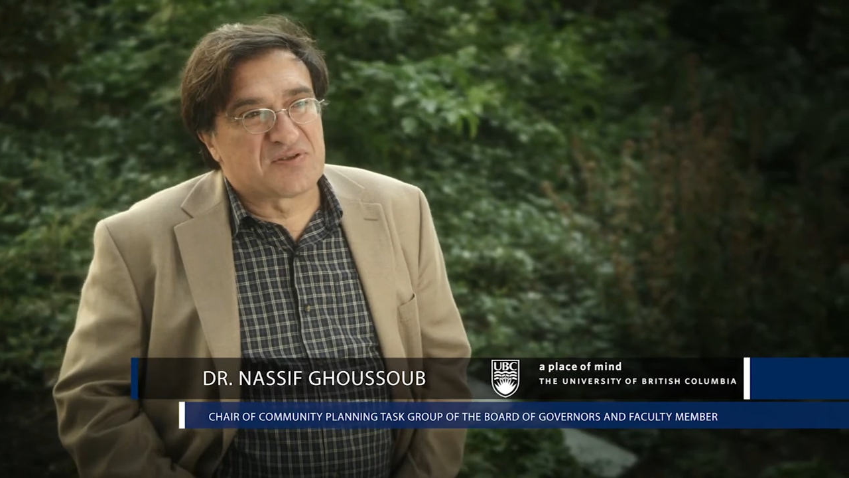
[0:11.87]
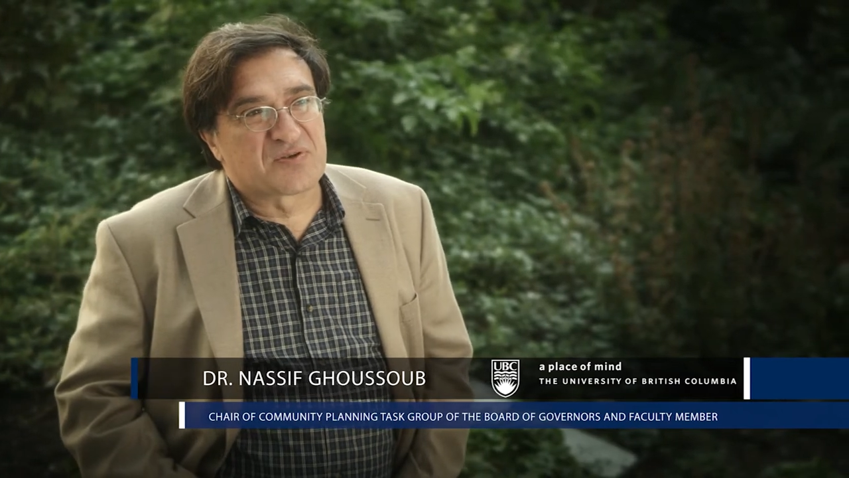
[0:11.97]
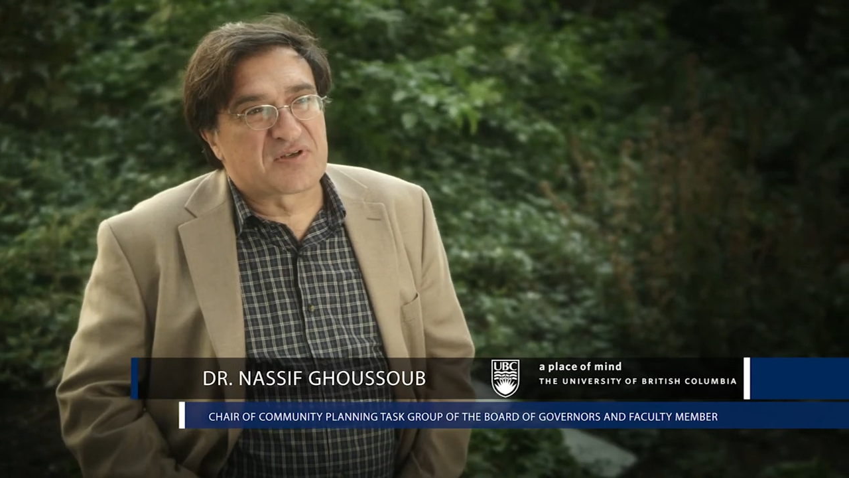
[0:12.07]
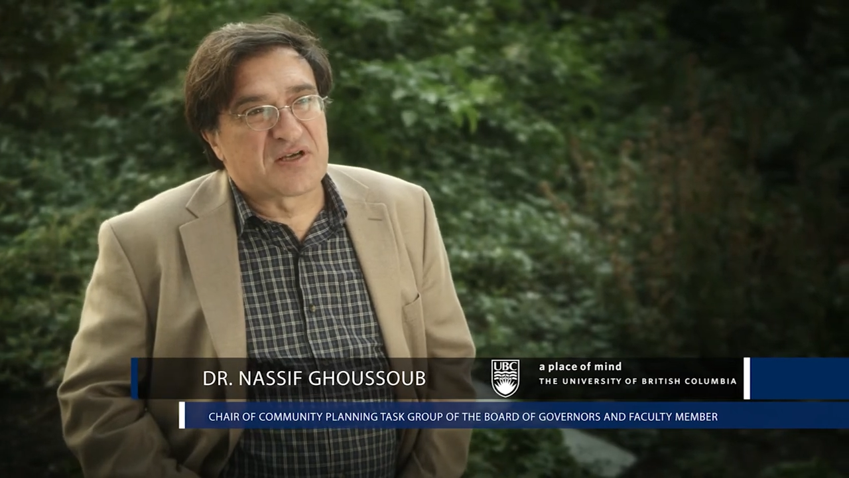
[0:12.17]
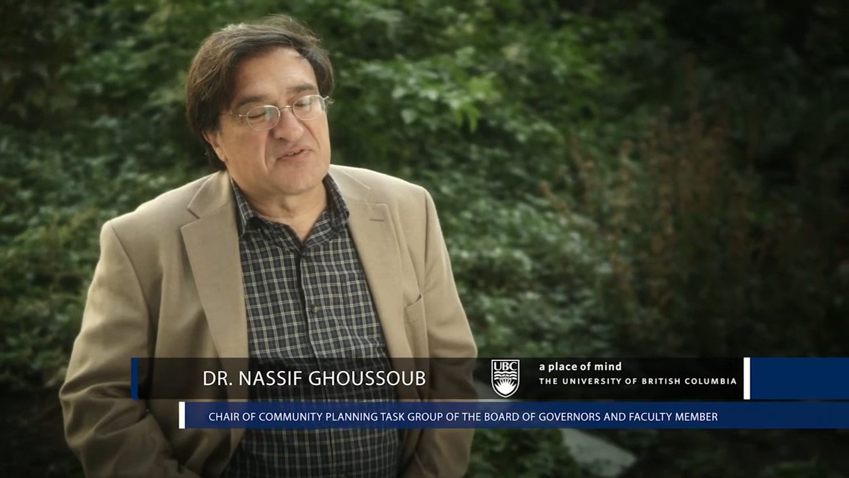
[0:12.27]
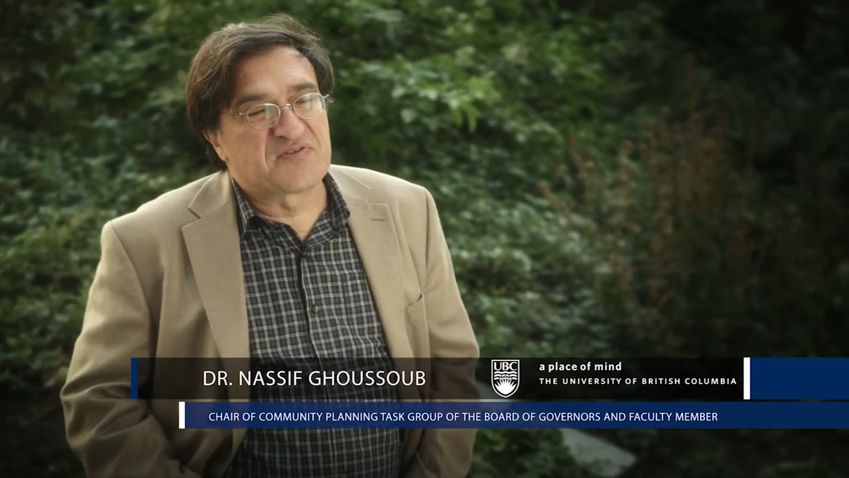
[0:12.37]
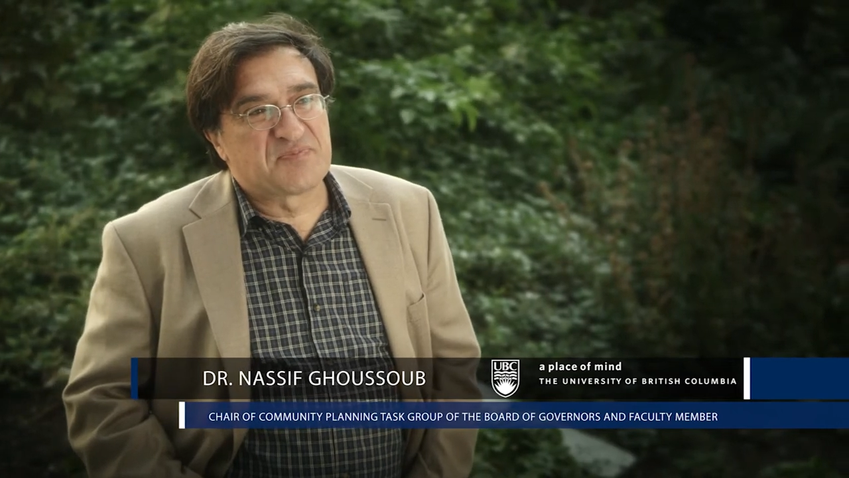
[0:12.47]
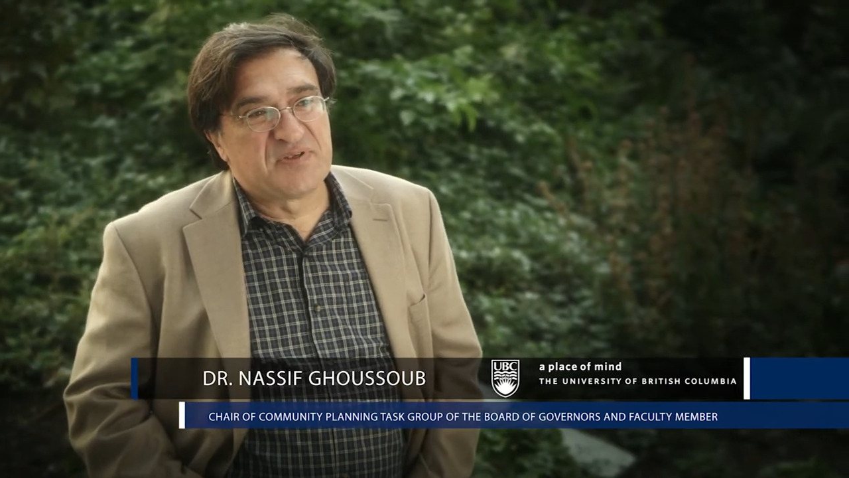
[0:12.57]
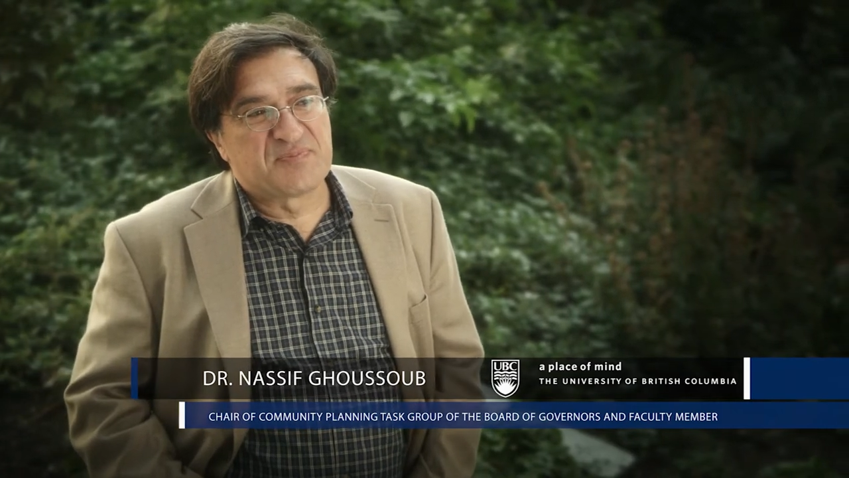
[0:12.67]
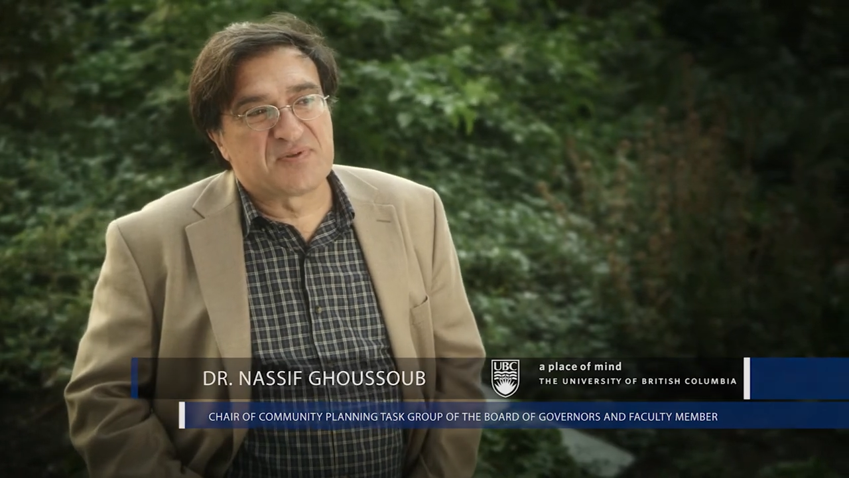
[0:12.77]
all kind of
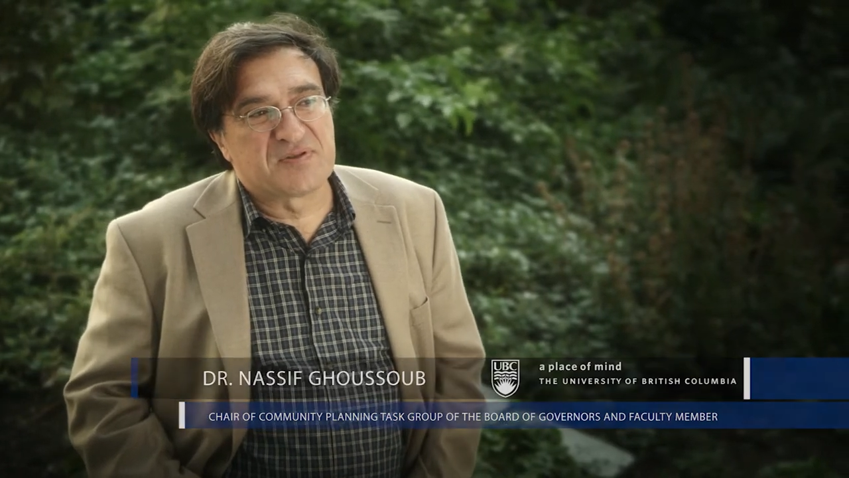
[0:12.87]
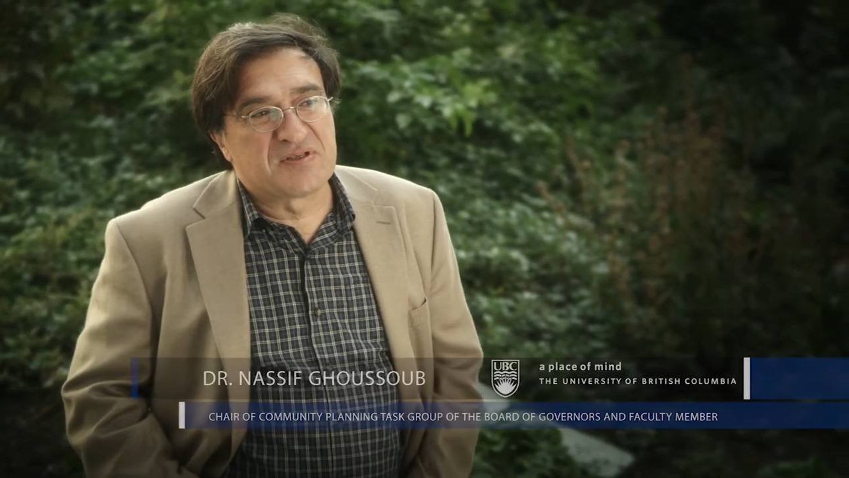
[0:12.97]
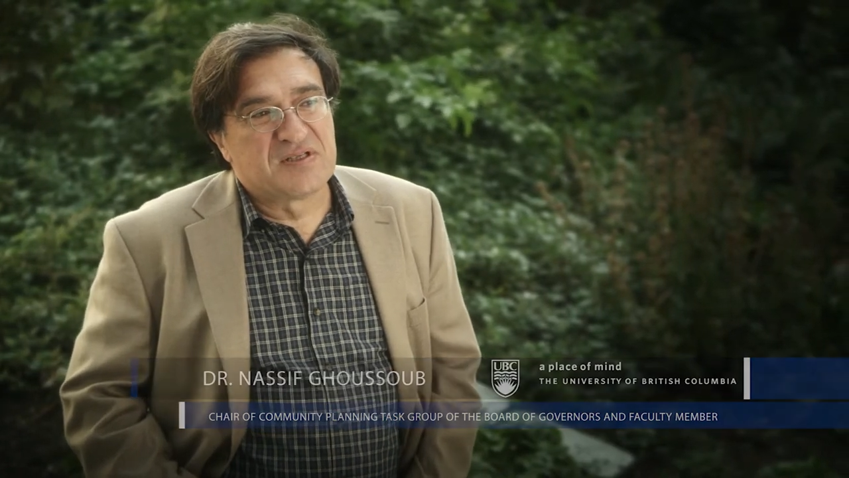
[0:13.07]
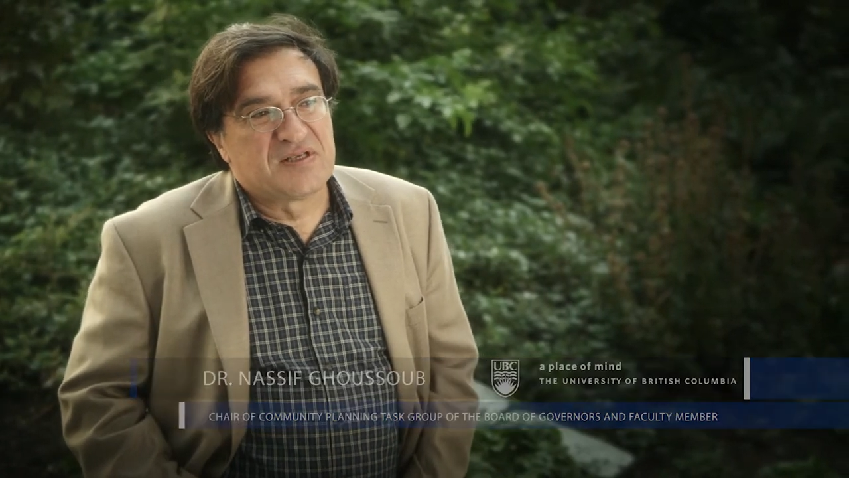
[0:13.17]
people,